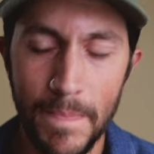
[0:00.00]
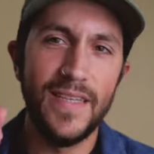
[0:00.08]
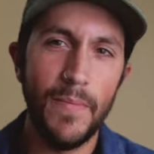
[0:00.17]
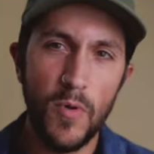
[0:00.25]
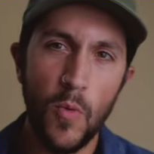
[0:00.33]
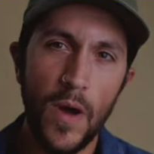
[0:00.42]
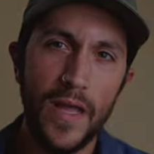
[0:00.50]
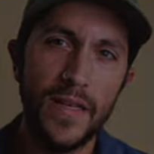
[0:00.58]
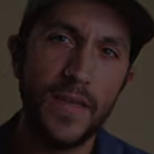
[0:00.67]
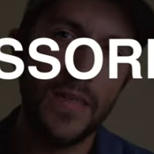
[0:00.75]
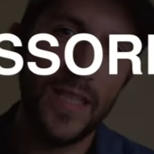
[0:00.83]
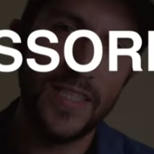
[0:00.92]
Number
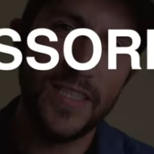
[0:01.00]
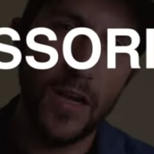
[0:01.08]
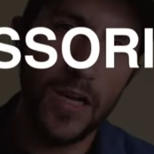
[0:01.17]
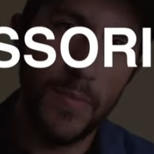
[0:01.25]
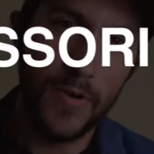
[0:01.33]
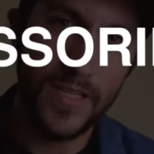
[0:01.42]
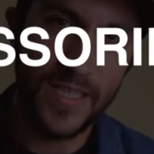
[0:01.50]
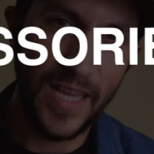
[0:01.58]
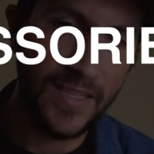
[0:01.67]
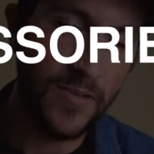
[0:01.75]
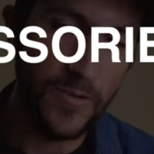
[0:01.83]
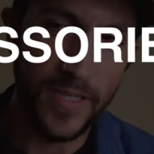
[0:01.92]
one, let's talk about
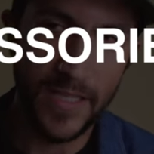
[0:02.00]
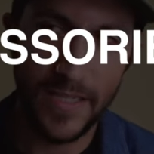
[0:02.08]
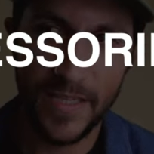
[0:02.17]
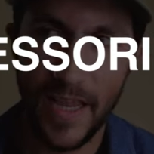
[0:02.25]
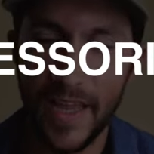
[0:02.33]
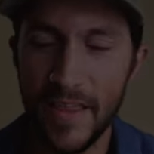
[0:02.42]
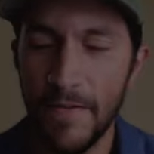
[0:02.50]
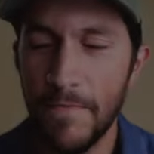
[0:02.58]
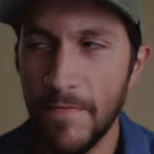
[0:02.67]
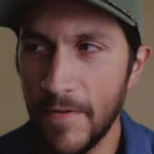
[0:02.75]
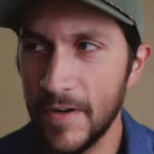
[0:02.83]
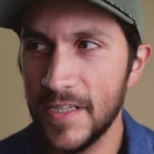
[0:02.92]
accessories. And the
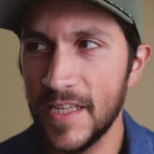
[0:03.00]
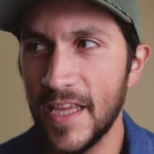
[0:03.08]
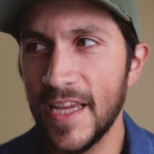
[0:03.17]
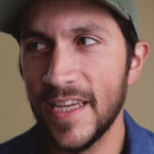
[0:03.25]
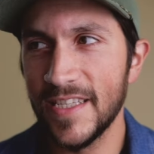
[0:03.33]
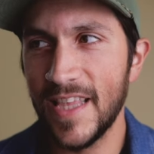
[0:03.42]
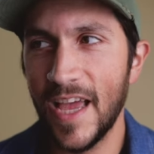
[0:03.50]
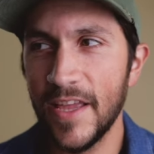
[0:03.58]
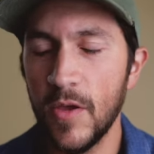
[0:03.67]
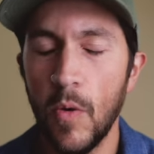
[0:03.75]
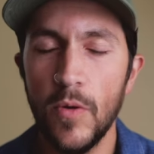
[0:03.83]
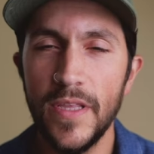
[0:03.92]
first thing is that
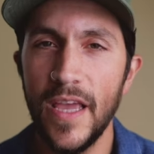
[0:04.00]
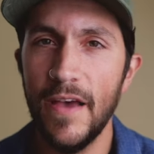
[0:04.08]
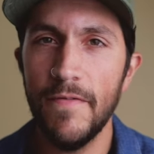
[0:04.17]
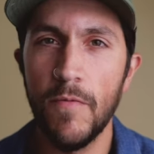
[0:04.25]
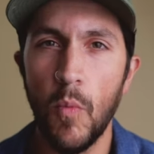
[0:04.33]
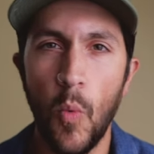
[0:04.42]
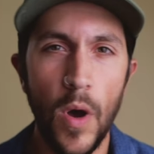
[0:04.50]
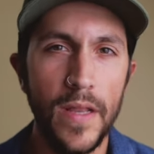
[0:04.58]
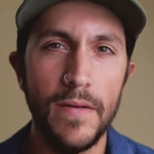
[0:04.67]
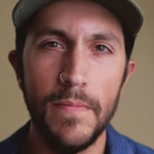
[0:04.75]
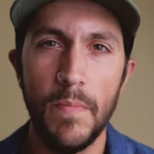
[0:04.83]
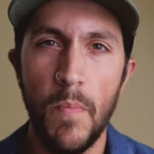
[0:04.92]
you only have
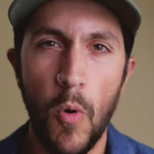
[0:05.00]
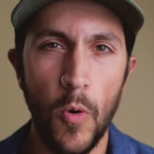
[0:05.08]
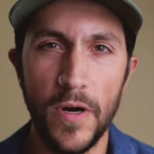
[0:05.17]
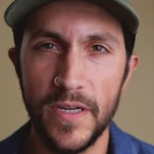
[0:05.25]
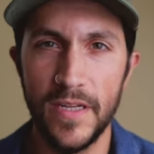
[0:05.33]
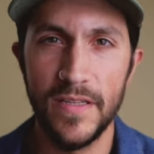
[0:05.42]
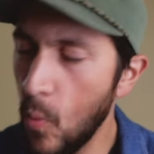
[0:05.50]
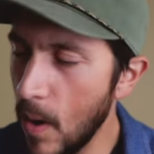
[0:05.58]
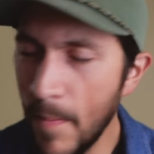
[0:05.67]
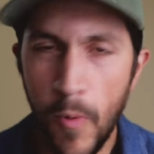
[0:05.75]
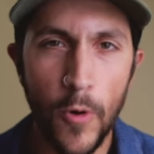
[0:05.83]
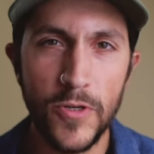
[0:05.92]
one port
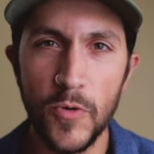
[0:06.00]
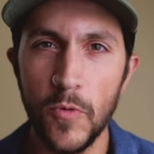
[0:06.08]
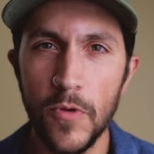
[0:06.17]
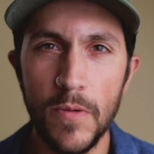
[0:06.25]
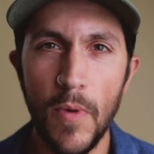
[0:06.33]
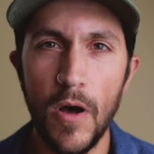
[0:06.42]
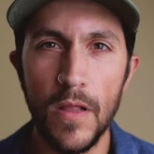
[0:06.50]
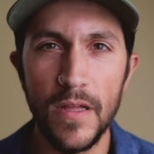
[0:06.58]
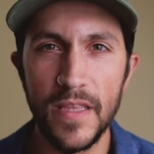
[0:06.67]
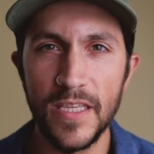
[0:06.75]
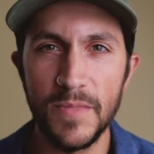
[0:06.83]
to rule them all on